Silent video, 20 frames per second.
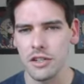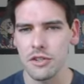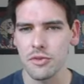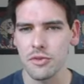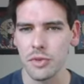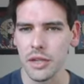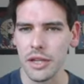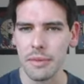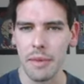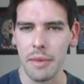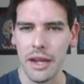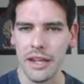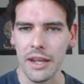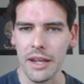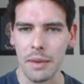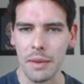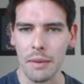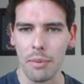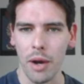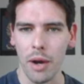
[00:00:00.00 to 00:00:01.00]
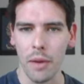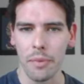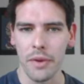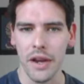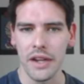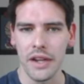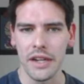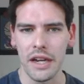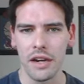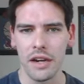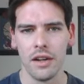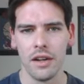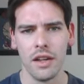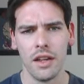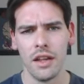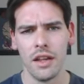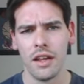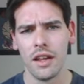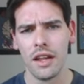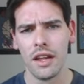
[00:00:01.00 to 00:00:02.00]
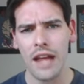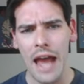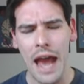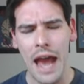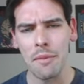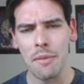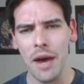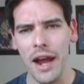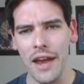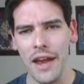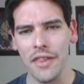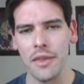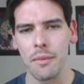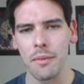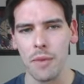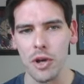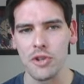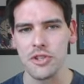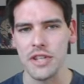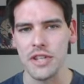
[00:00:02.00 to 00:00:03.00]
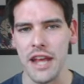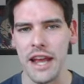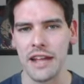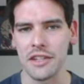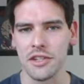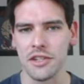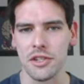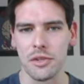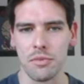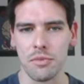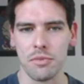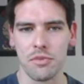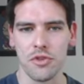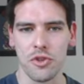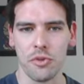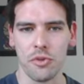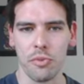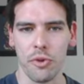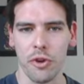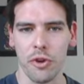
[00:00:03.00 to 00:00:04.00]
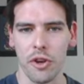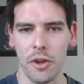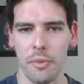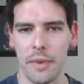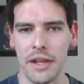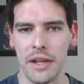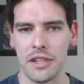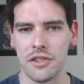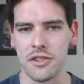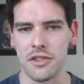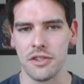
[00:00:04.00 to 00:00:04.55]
really making me pop right now. Am I the most handsome Super Auto Pets